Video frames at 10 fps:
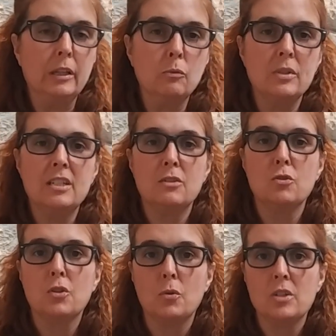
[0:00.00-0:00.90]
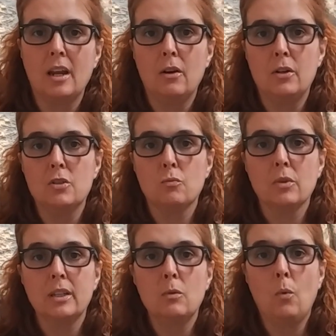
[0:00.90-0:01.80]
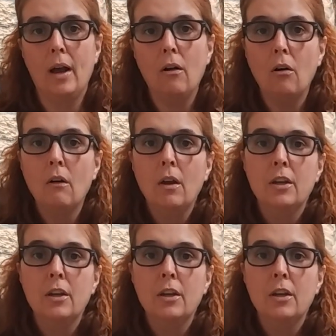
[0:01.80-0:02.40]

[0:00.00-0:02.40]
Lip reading: research those areas really well.